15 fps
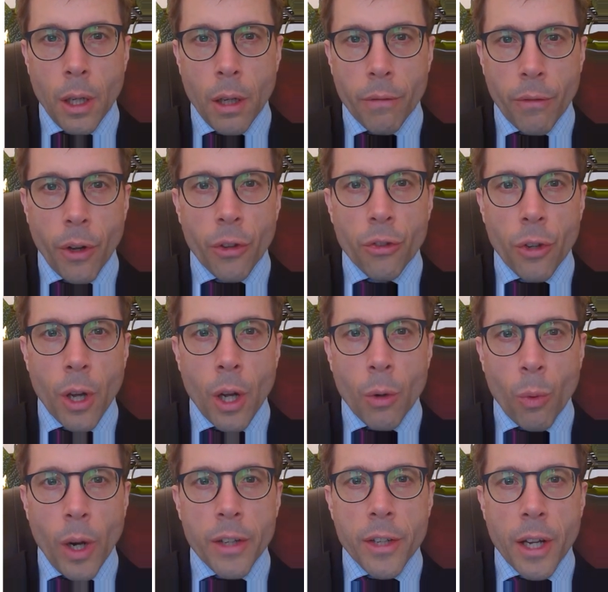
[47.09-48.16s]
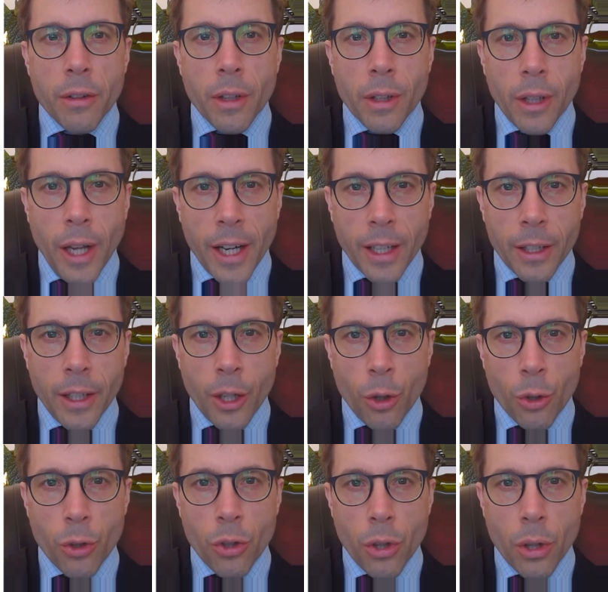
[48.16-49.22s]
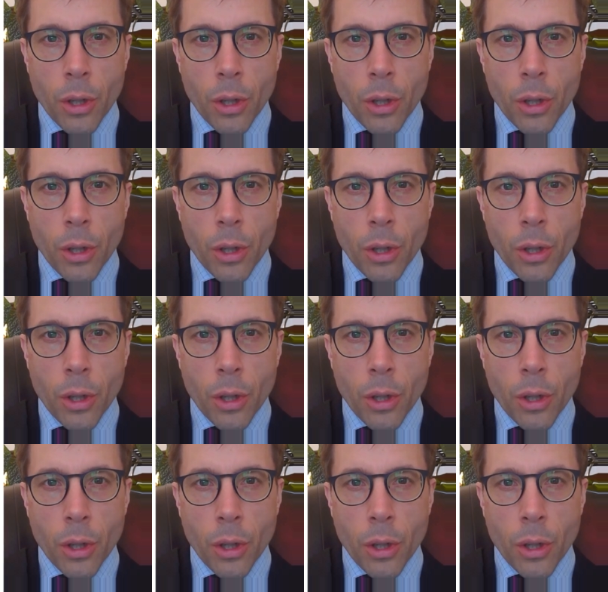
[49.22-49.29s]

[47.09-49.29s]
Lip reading: First, write down the likelihood,